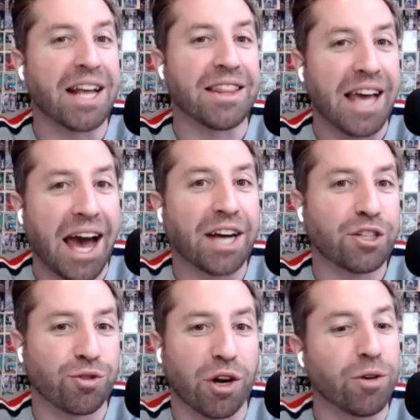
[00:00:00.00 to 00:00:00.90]
the
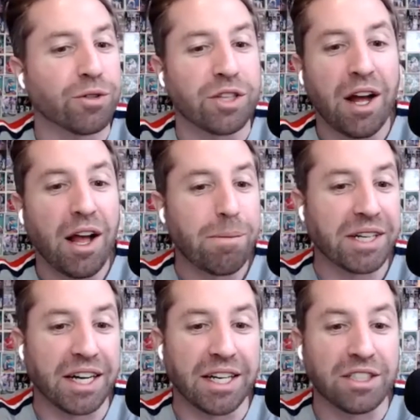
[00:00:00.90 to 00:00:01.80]
Astros?
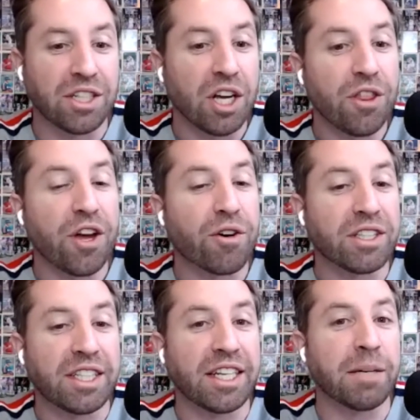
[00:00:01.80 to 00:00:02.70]
Because they're a
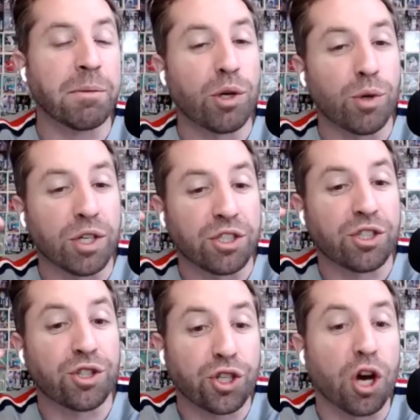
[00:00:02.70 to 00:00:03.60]
team who is
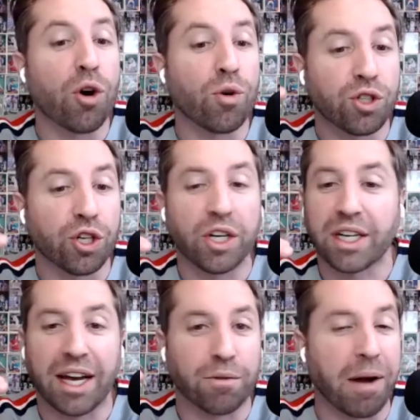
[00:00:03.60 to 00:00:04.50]
so good.
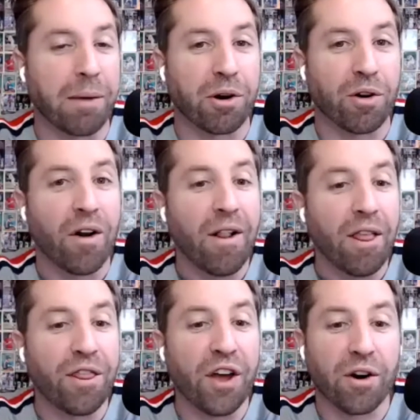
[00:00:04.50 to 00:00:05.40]
Like, remember,
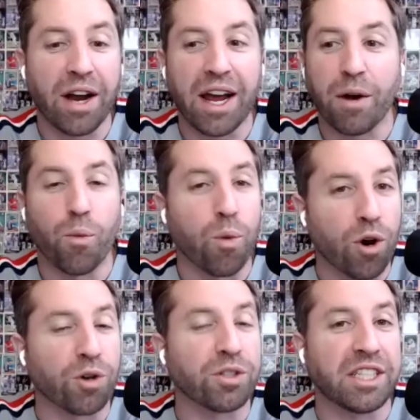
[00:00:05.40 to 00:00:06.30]
they're a
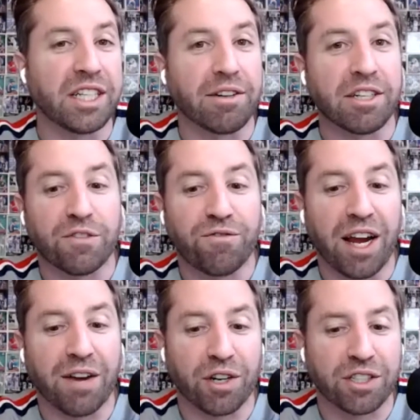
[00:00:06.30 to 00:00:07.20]
World Series
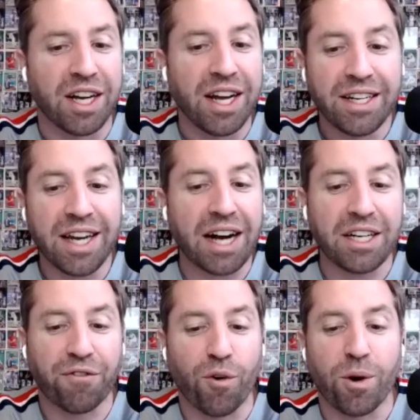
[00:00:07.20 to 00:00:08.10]
favorite.
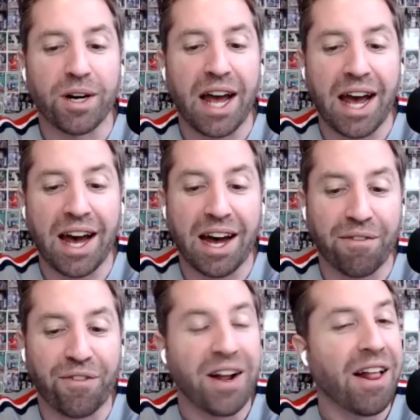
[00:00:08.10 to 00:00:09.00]
ninety-four and a half,
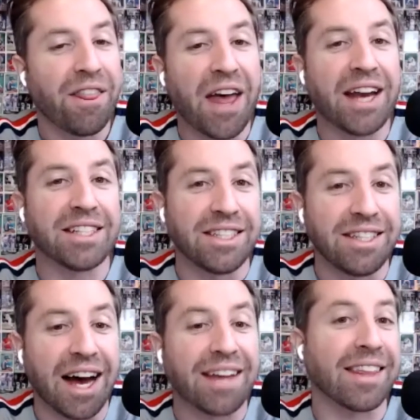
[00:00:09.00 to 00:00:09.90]
that is
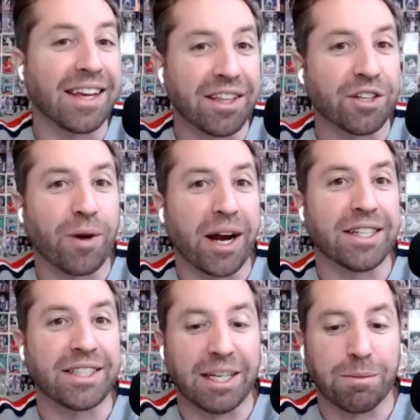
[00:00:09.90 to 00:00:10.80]
nothing in the grand
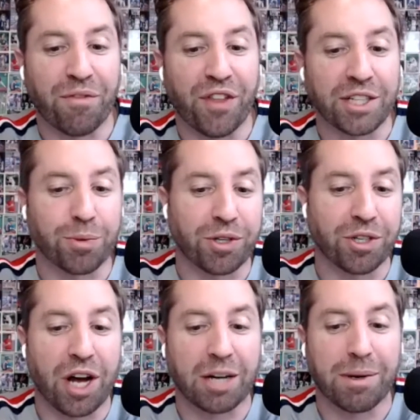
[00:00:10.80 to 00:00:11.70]
scheme of things. We're going to
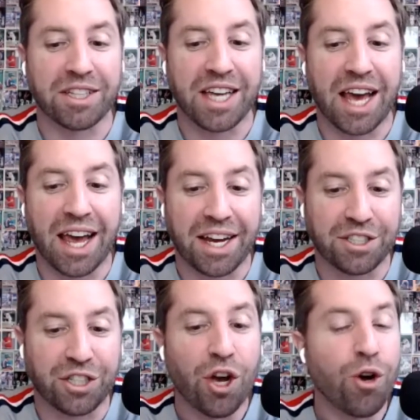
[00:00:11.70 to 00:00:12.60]
talk about the A's,
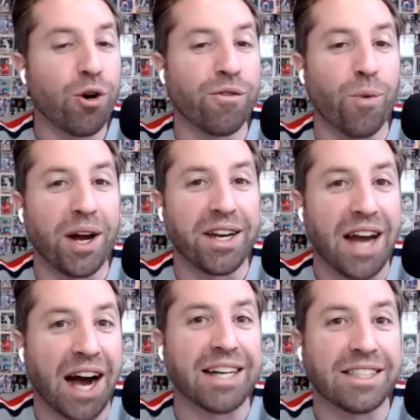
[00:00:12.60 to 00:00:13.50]
who have won
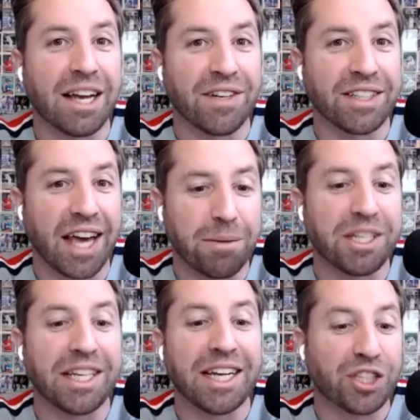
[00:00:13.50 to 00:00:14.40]
ninety-seven games in
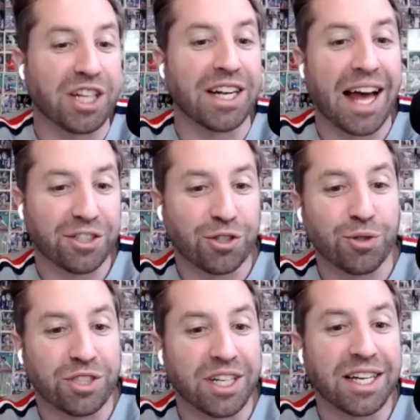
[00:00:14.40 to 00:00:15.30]
each of the last two
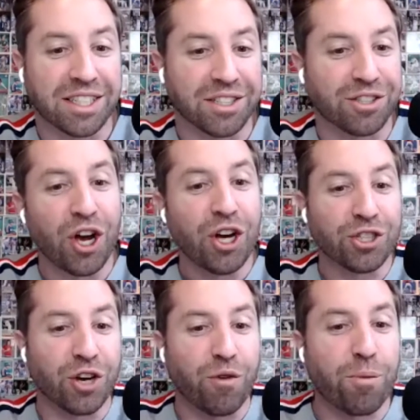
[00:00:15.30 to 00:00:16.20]
seasons. So
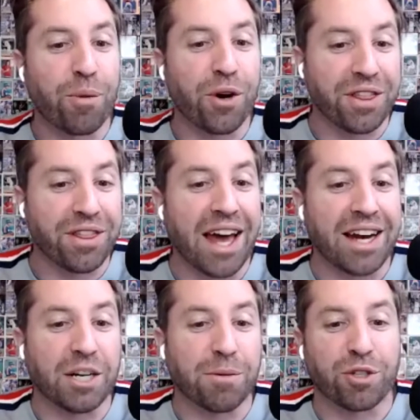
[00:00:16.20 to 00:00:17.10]
if yeah. we're putting that
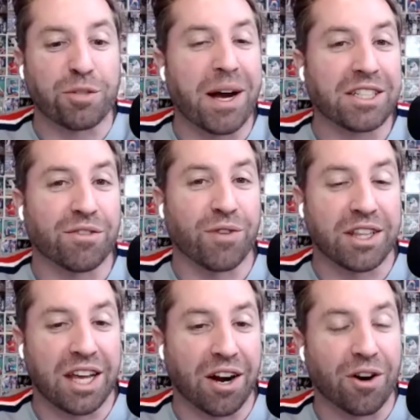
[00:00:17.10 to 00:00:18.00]
into perspective right
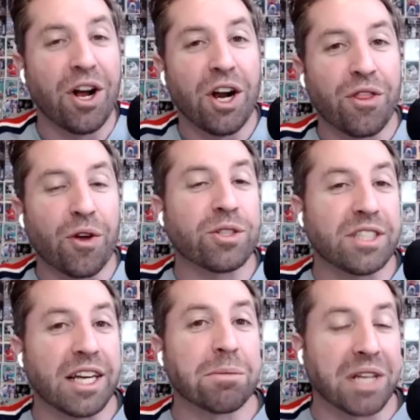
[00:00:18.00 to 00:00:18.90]
there, there
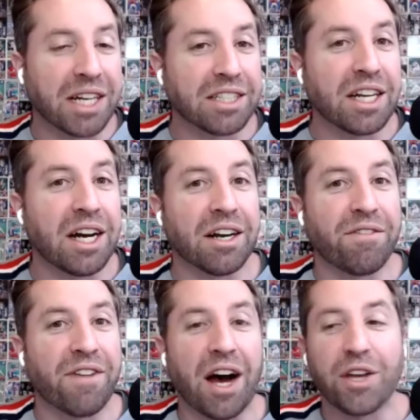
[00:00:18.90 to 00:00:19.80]
seems like a ton of
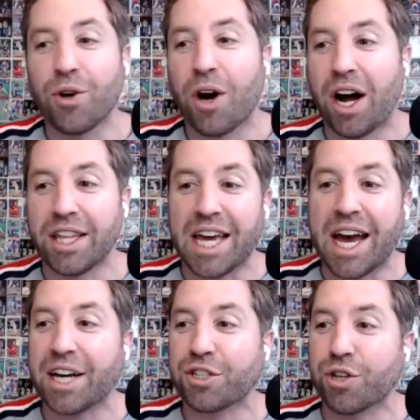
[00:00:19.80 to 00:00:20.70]
value on the
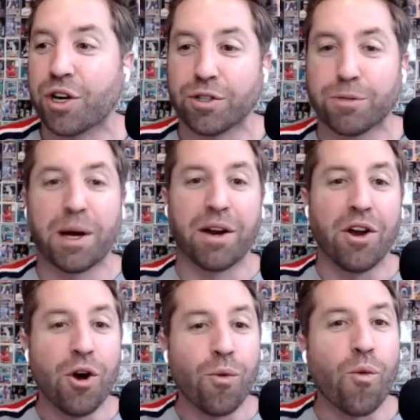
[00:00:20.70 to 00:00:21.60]
Astros. But
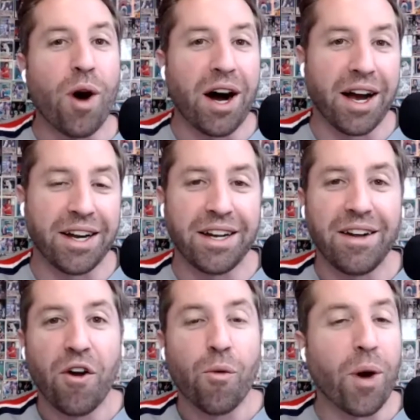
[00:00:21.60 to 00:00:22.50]
one,
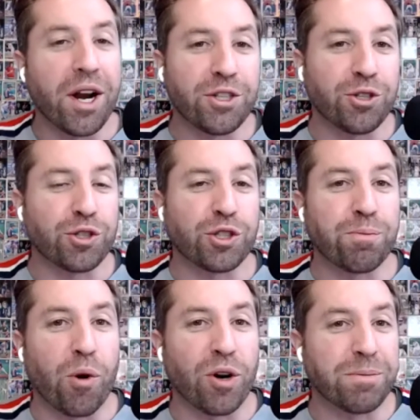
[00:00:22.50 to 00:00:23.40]
what is your
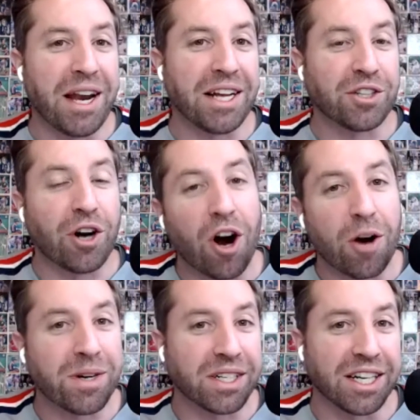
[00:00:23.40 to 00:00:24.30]
sports betting
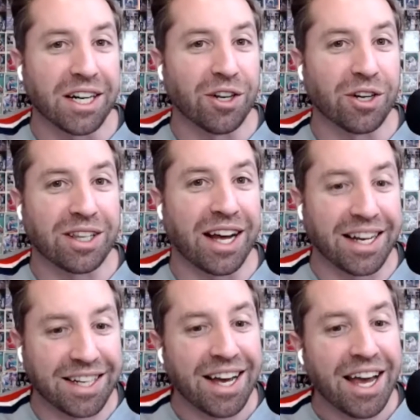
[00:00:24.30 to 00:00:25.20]
karma going to look like
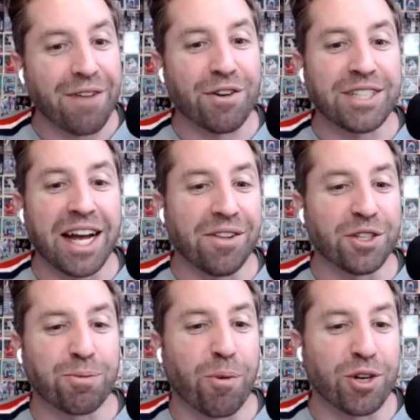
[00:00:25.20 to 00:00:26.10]
if you're telling the
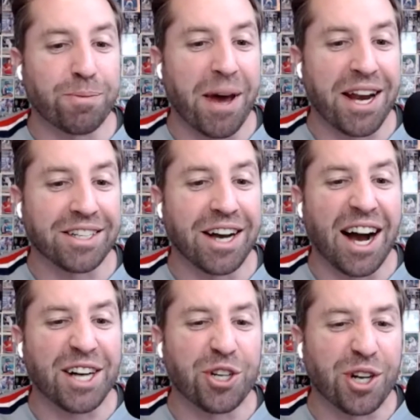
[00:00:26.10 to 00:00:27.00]
sports betting
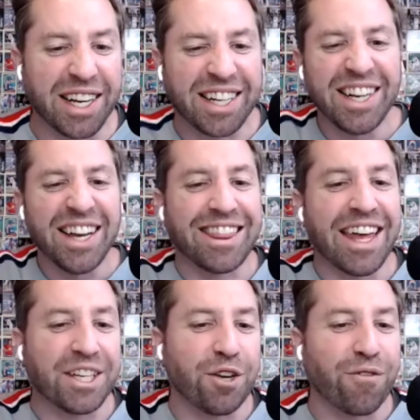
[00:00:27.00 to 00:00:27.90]
gods, you're like,
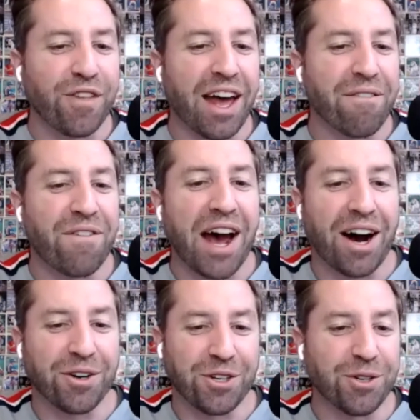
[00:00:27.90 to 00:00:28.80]
thank you for that
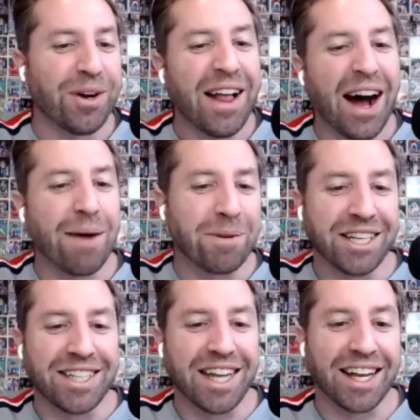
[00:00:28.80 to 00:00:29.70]
value. I'm going to
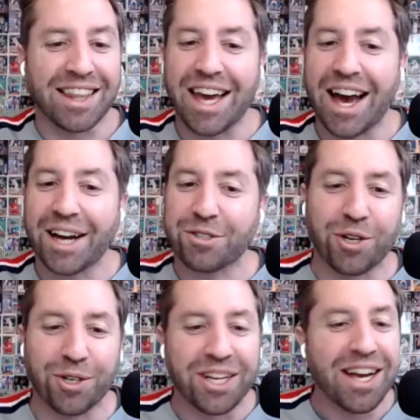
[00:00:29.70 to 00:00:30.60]
take the
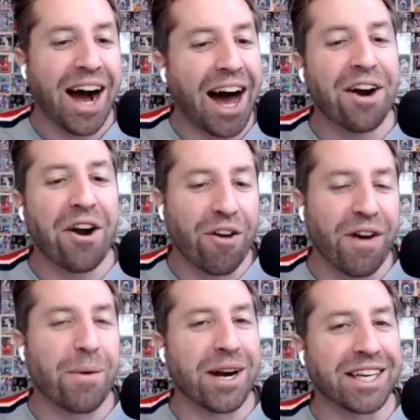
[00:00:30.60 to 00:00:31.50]
Astros. I don't know if I
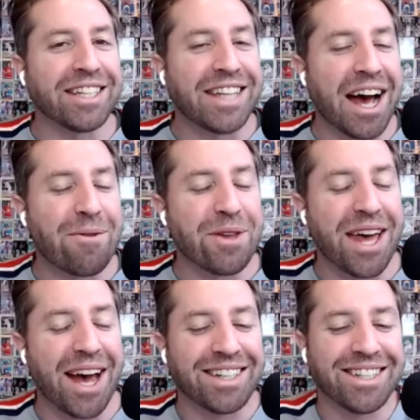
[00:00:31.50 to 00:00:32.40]
want to get down with
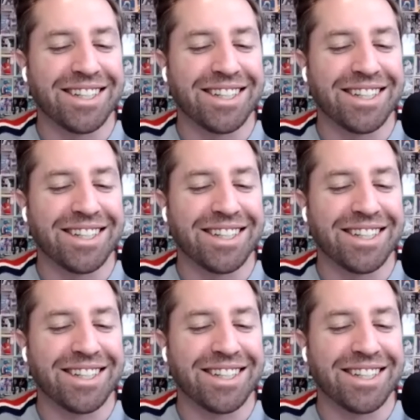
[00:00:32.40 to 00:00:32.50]
that.